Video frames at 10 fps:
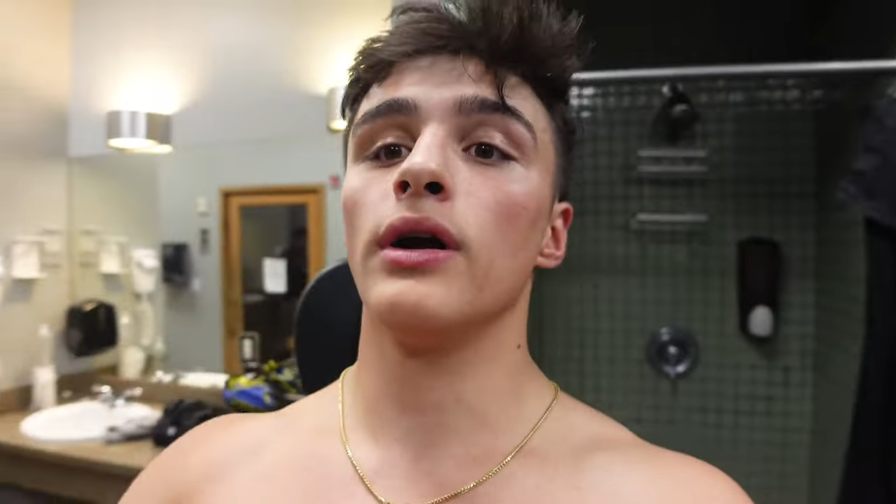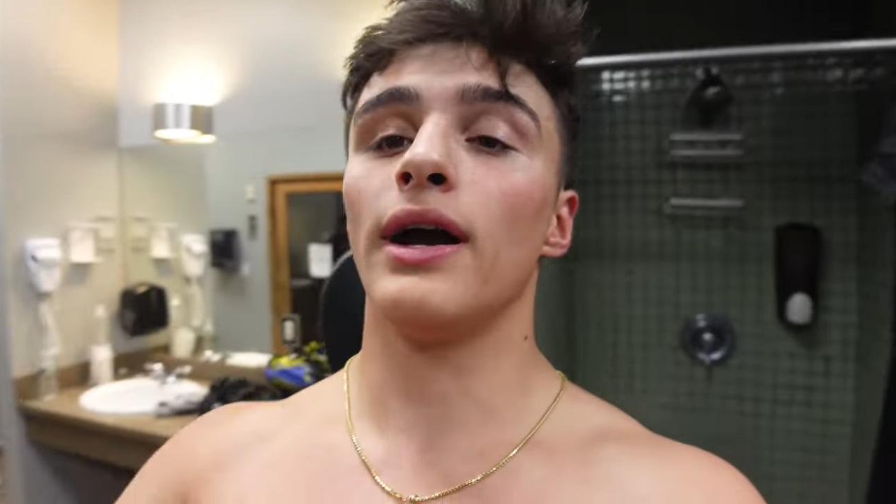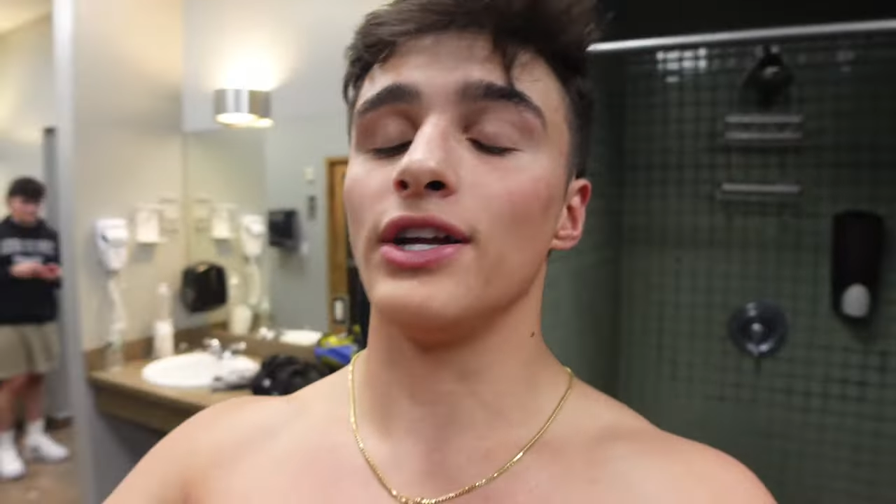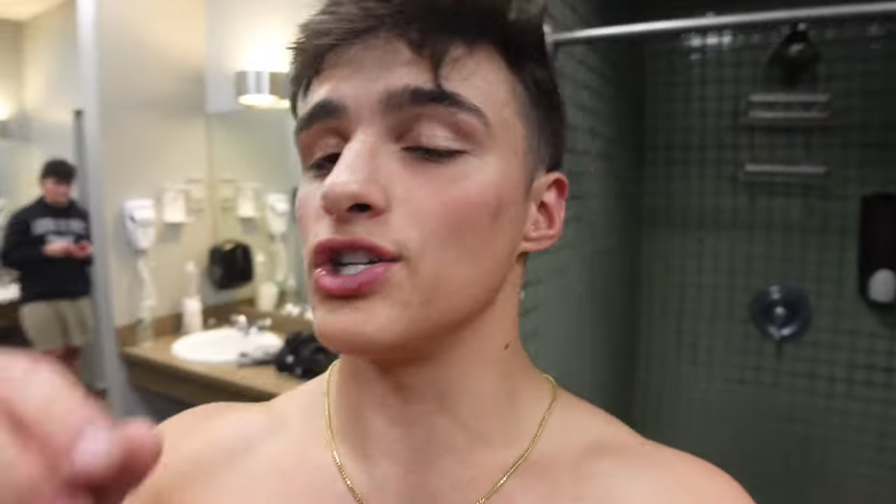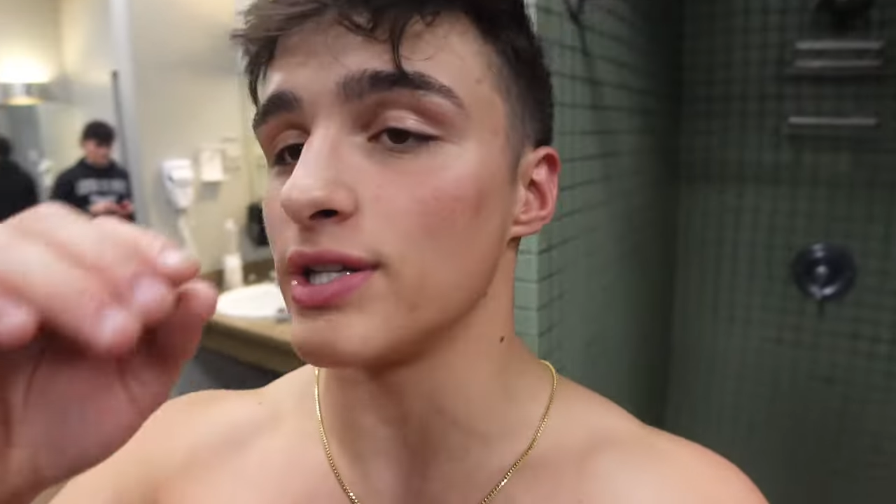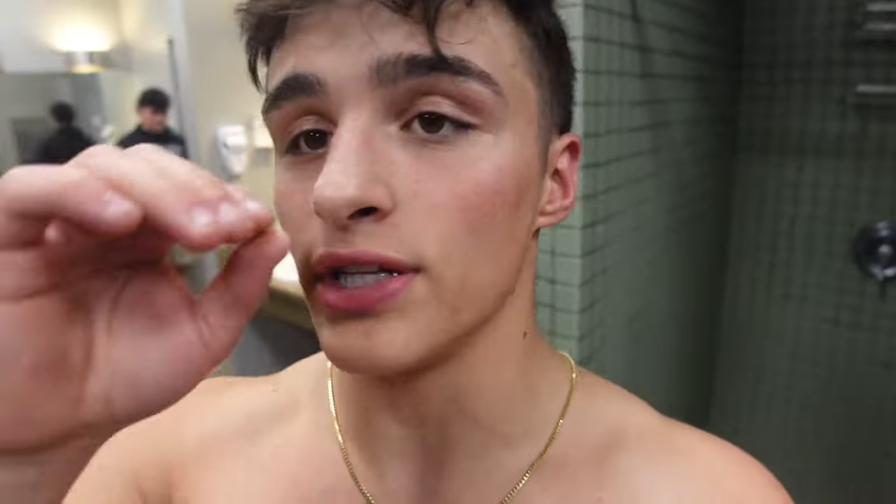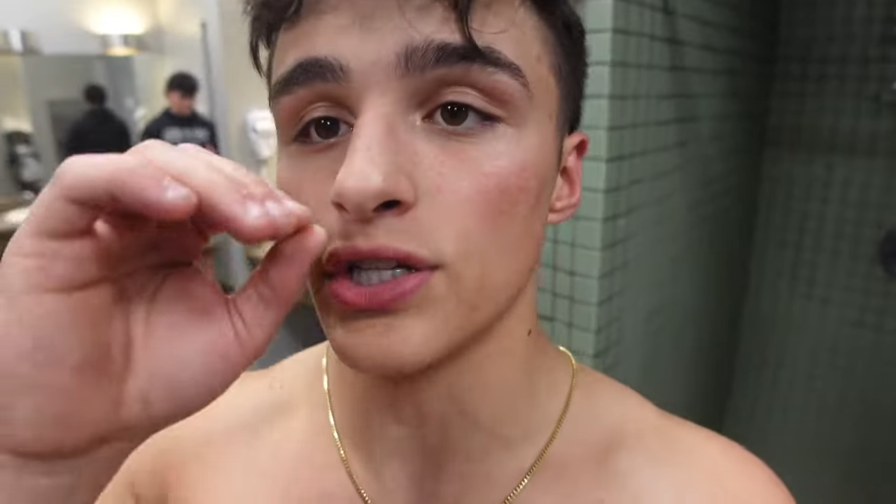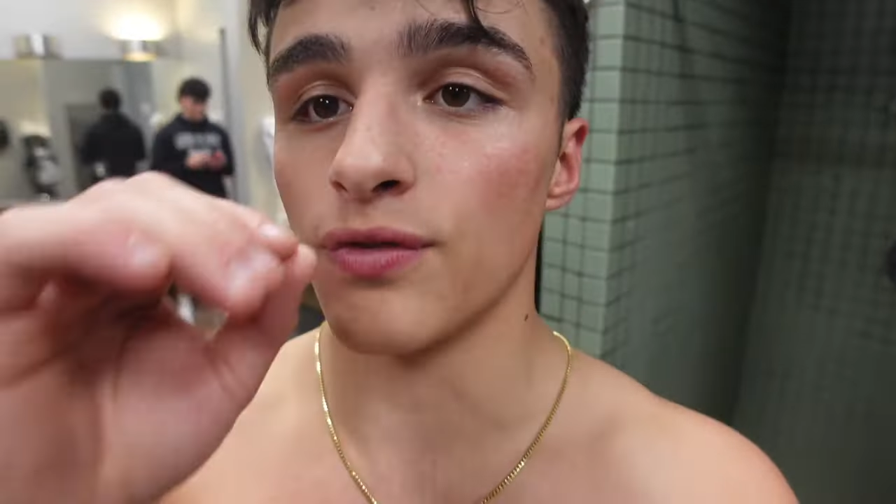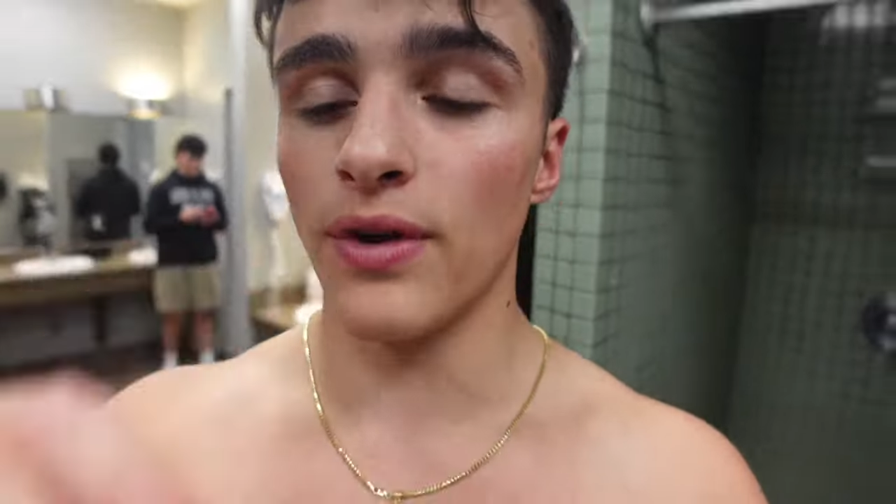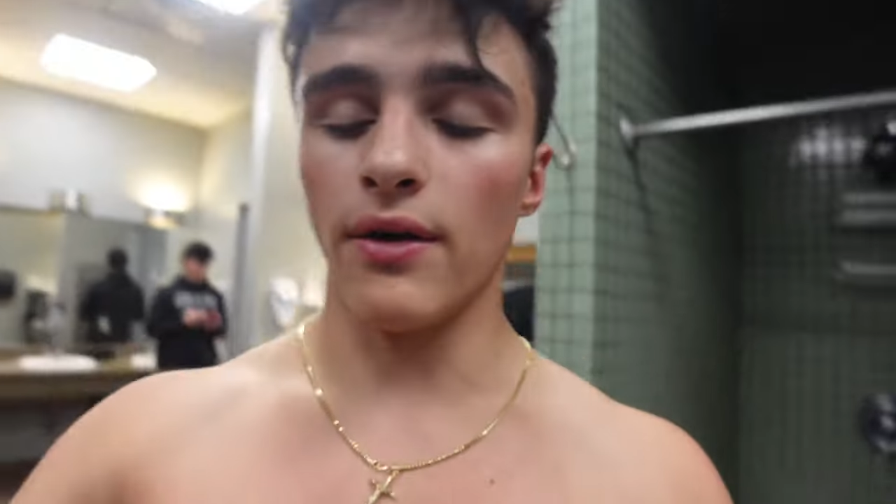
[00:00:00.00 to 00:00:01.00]
I just it's
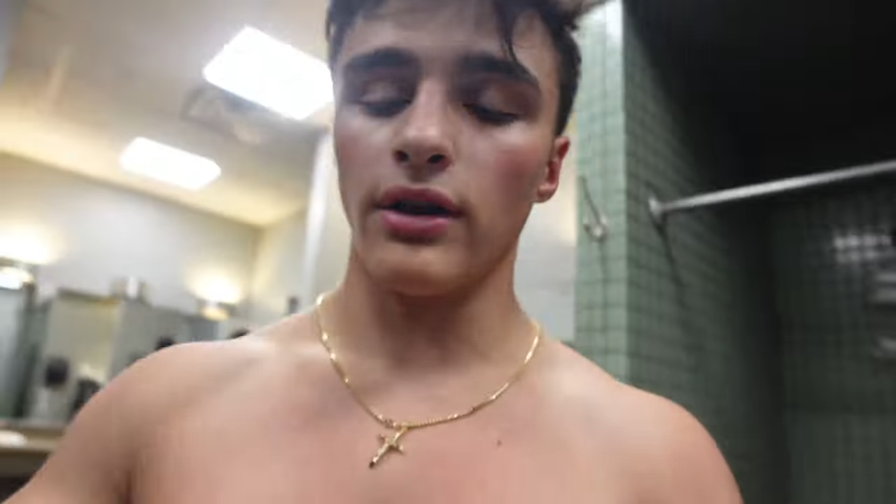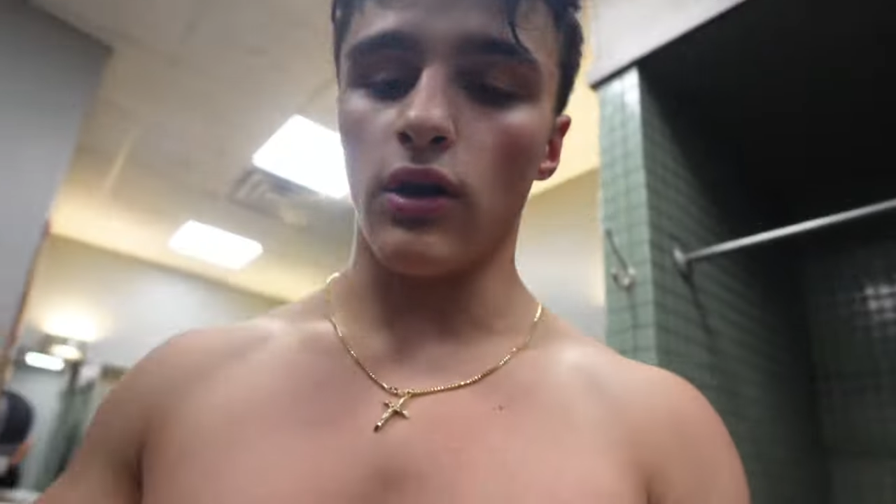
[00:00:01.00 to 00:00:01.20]
just very